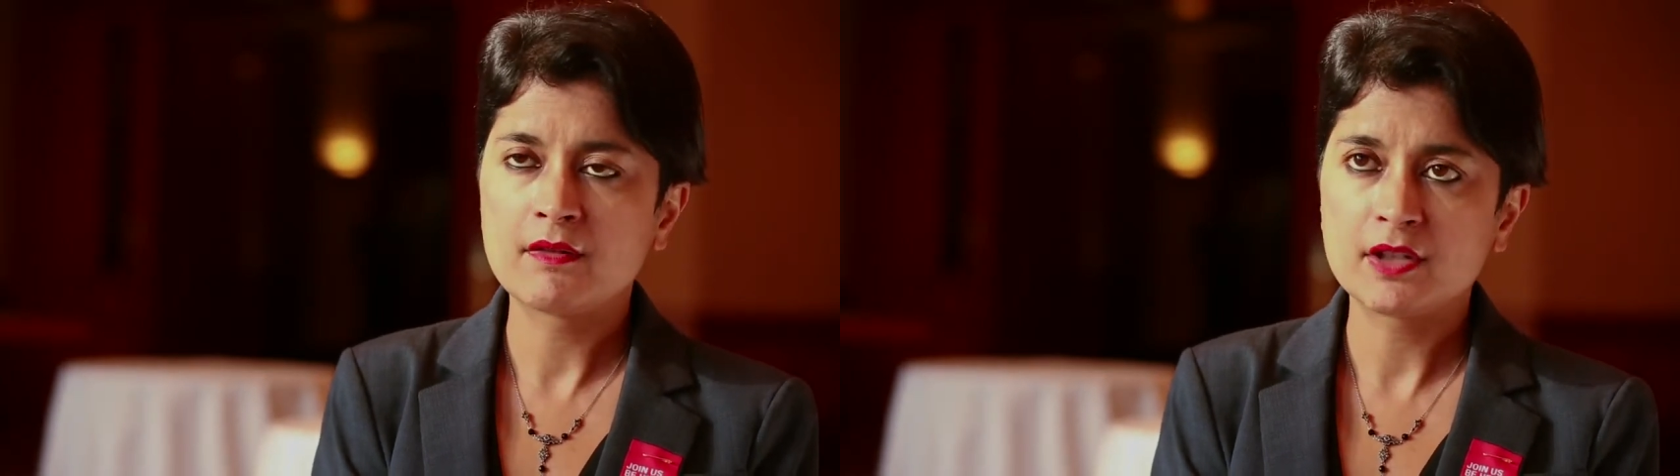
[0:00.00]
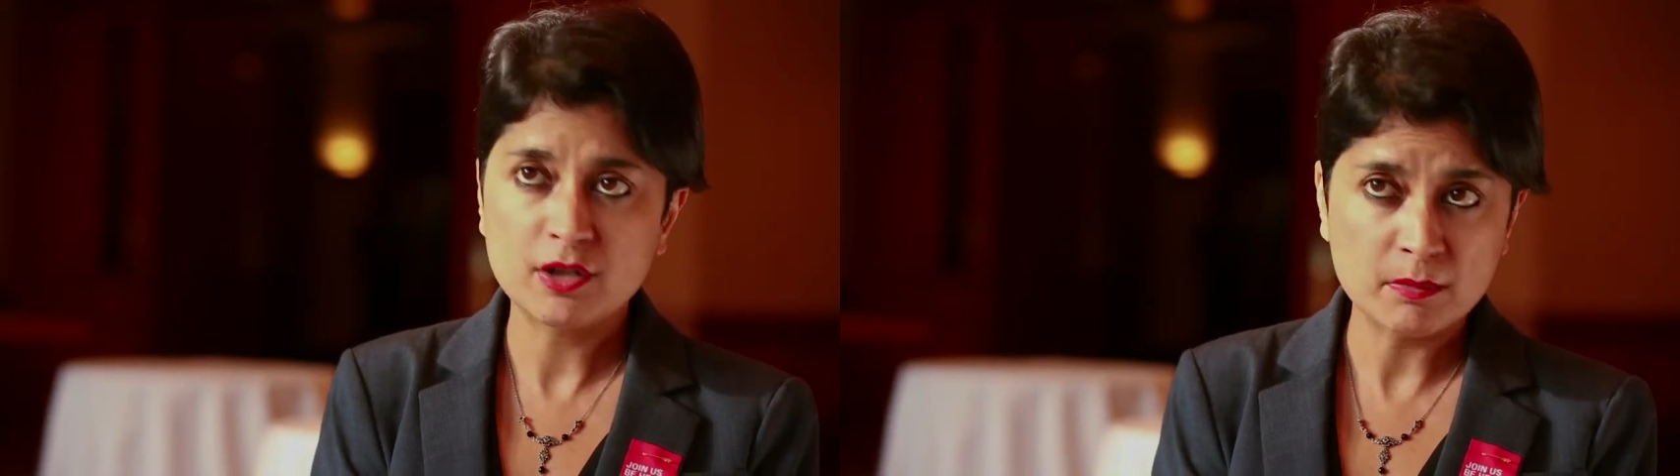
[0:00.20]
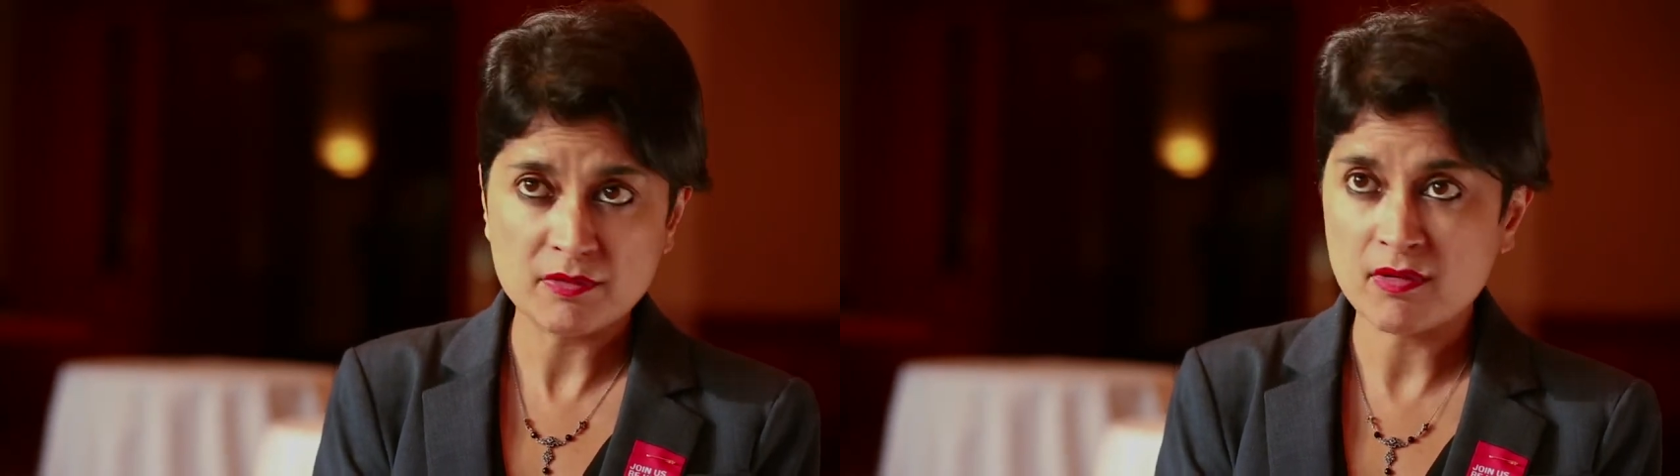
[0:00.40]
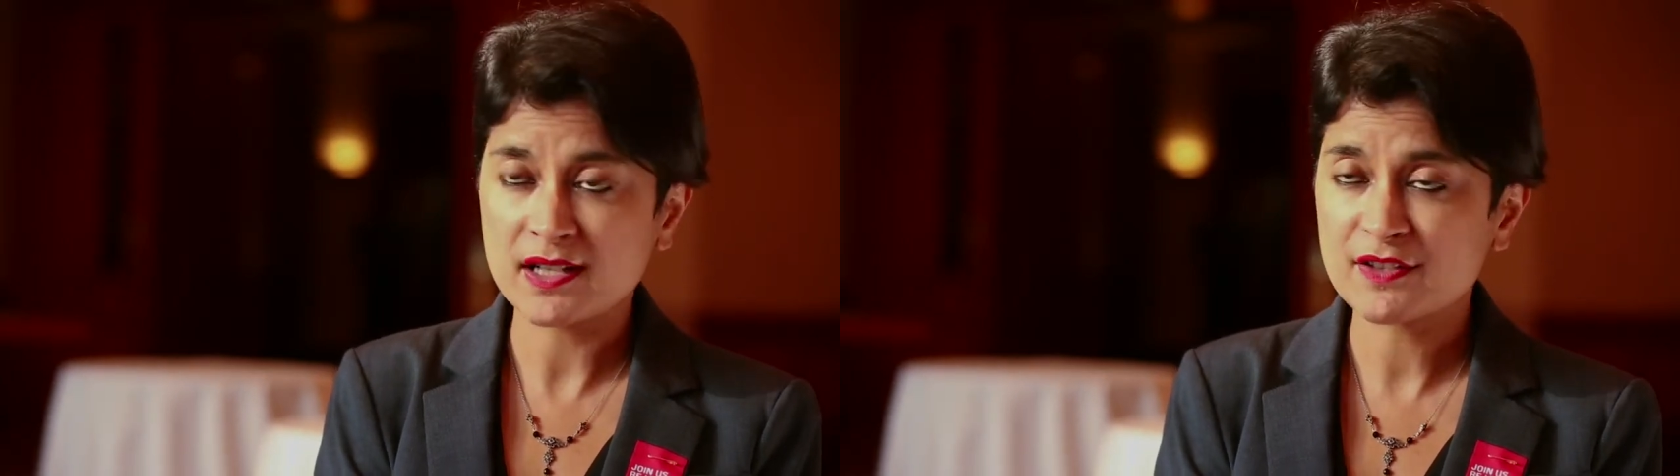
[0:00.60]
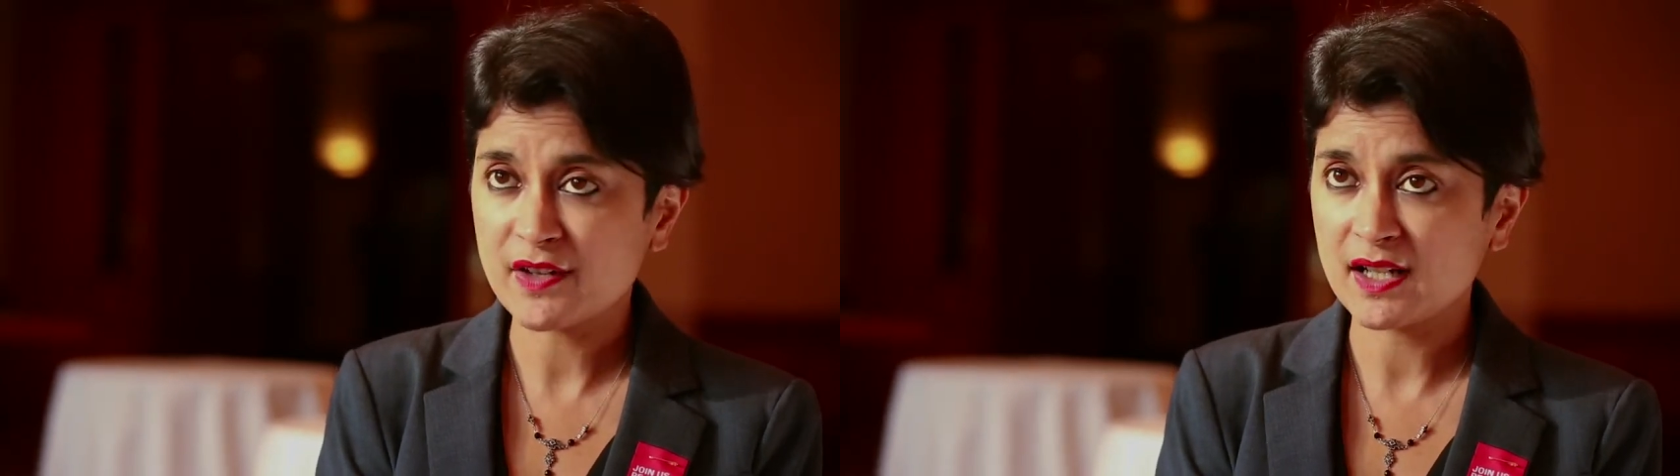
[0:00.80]
the human
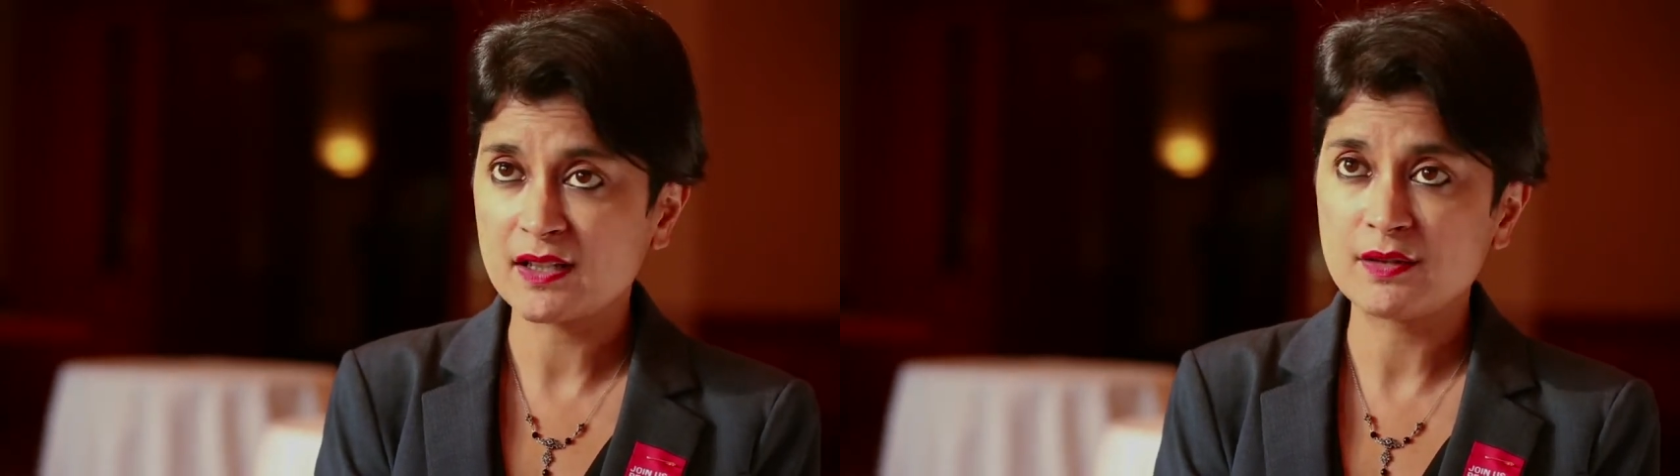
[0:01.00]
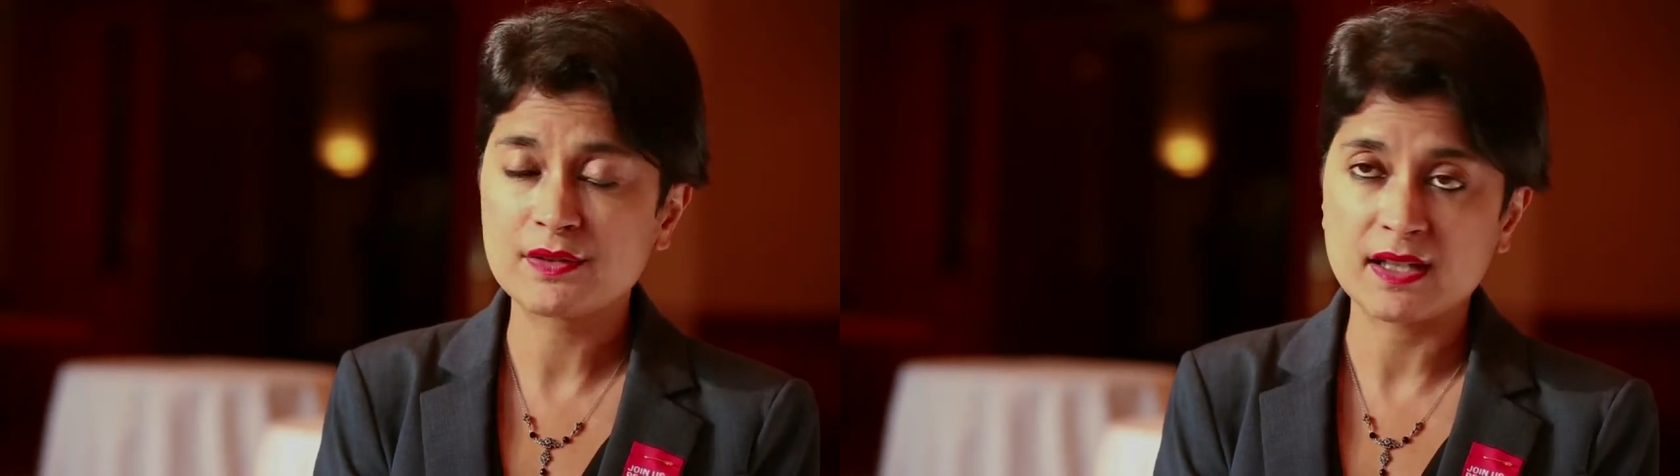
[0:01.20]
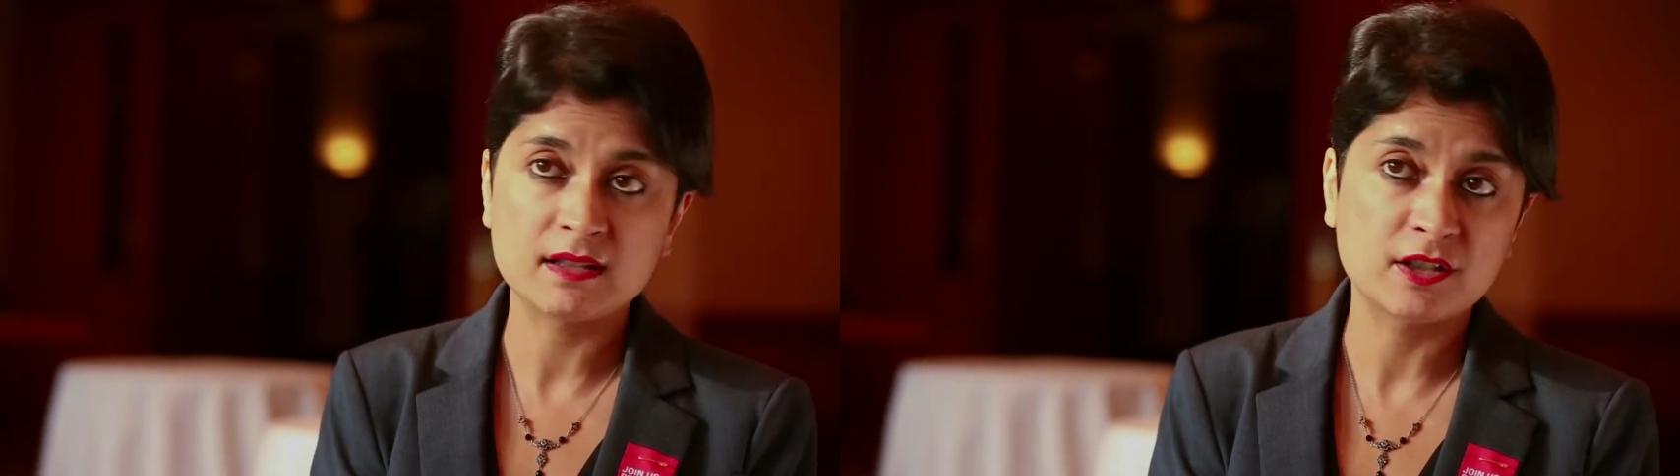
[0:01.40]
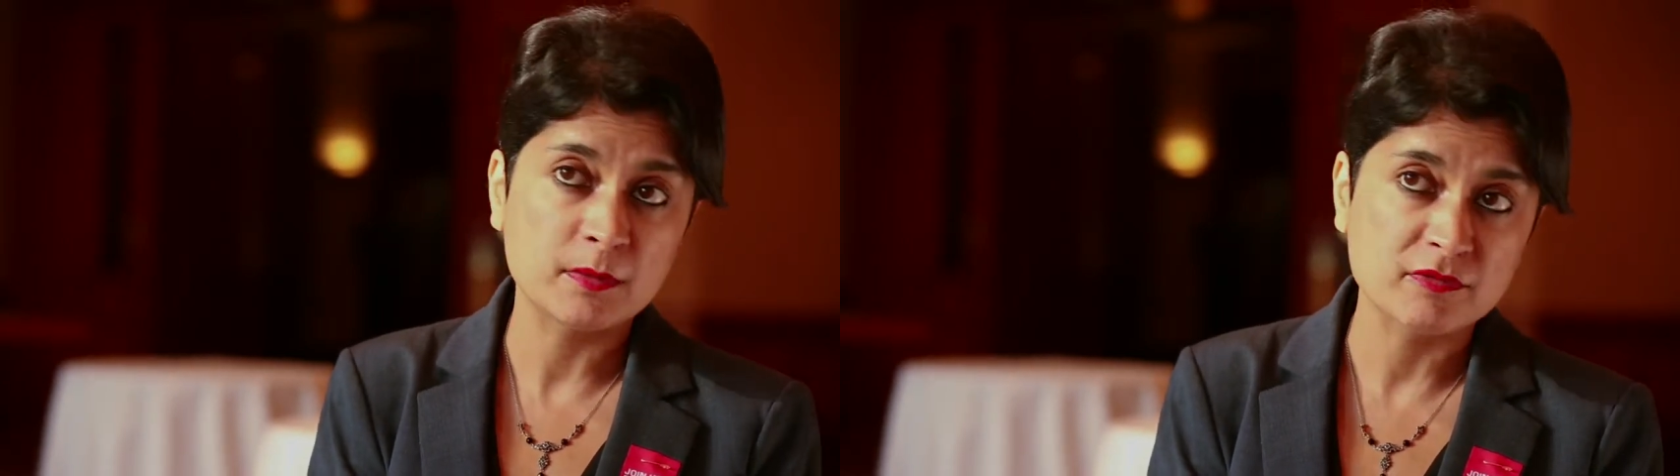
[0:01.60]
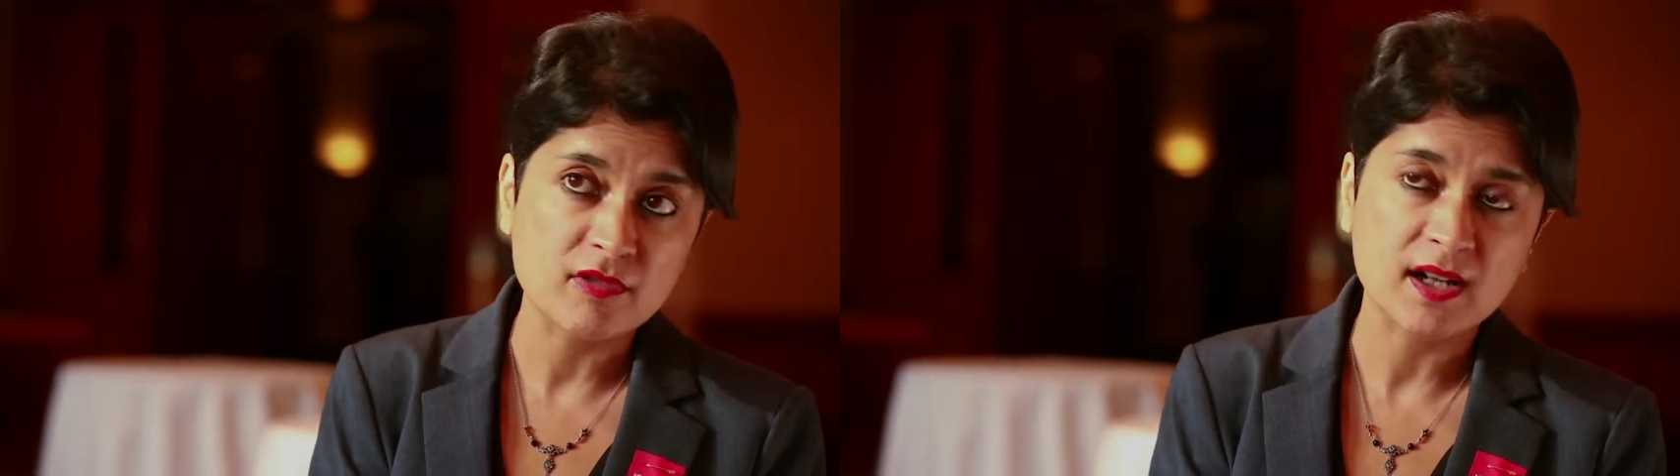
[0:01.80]
rights values in the
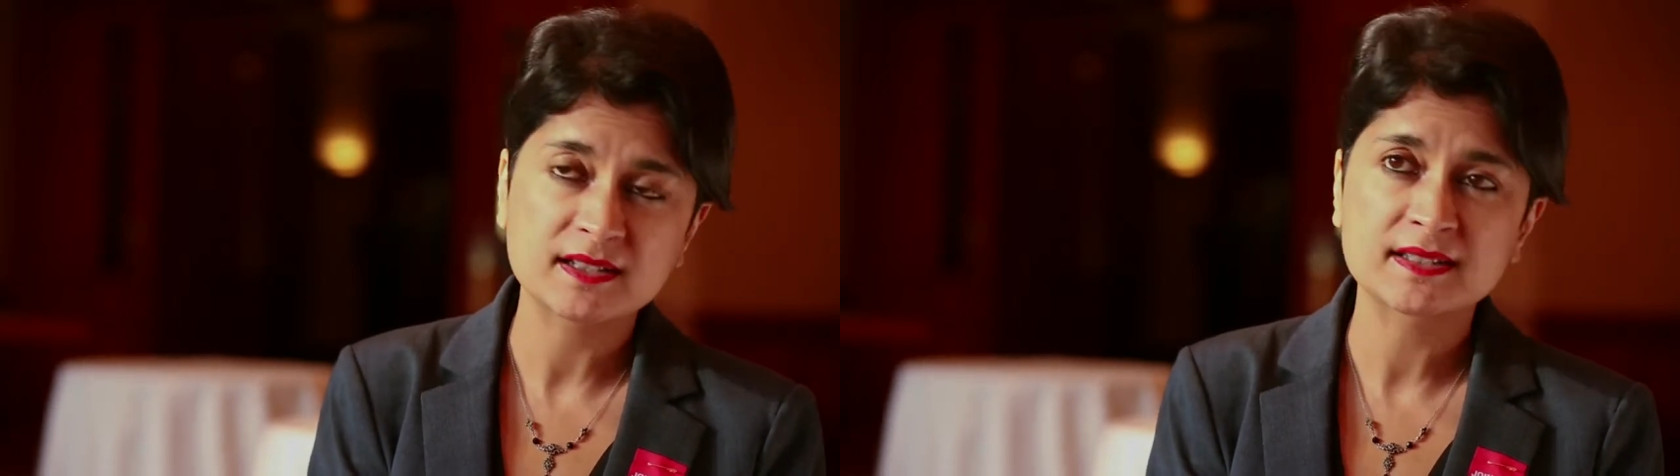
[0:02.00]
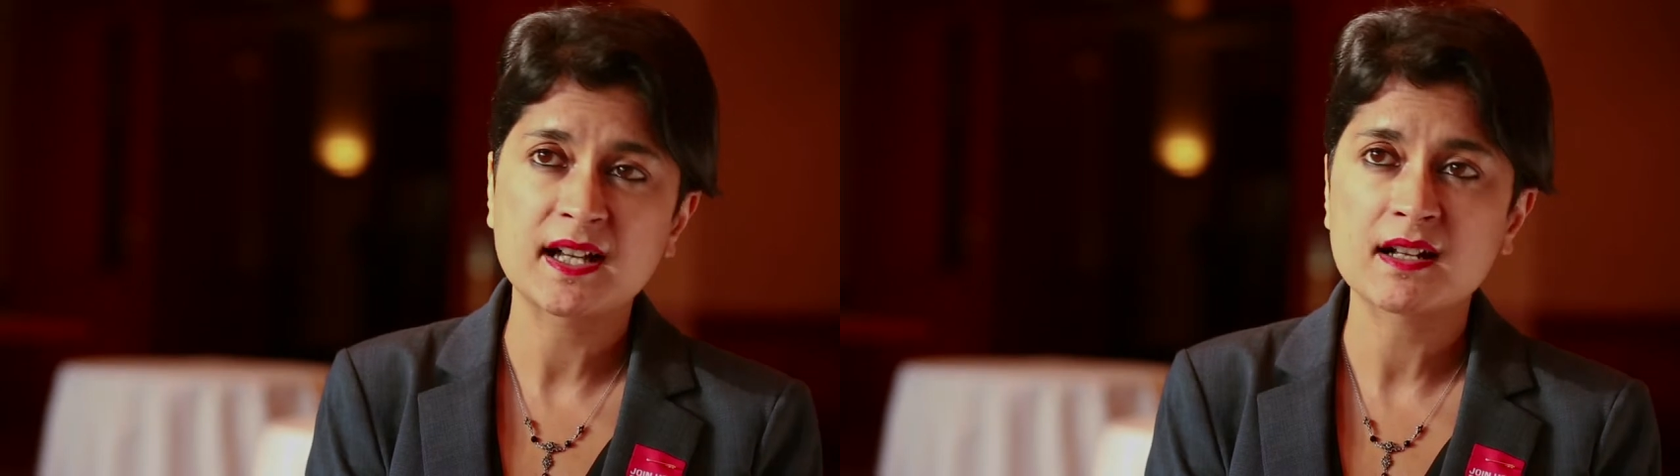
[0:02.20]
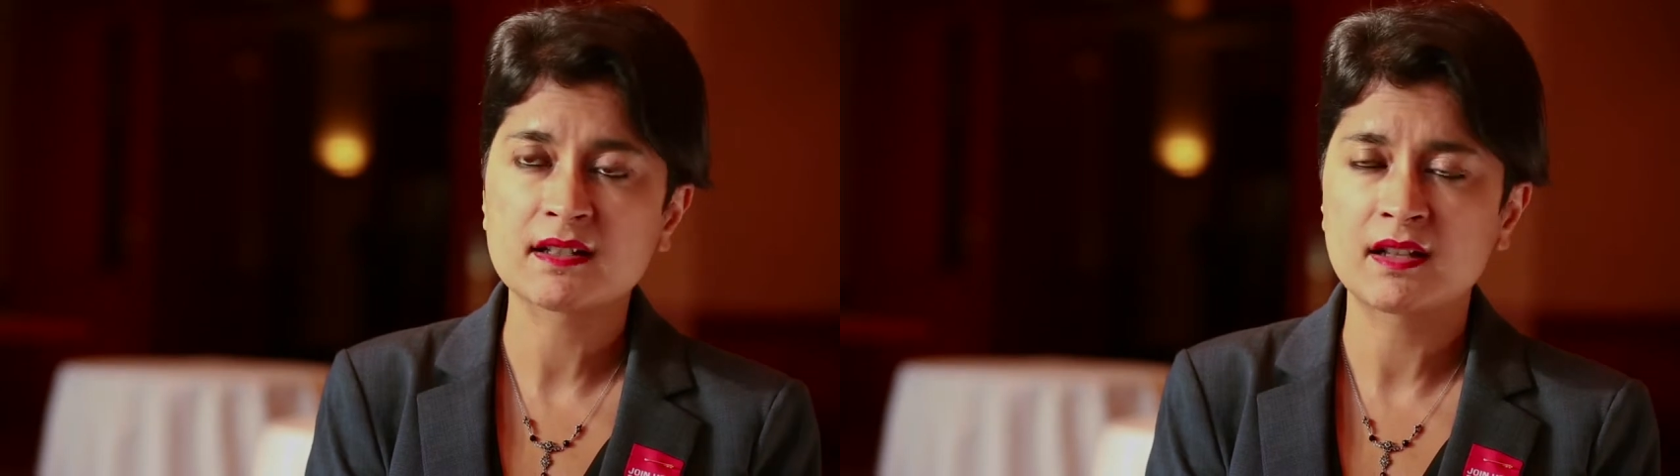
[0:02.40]
Human Rights Act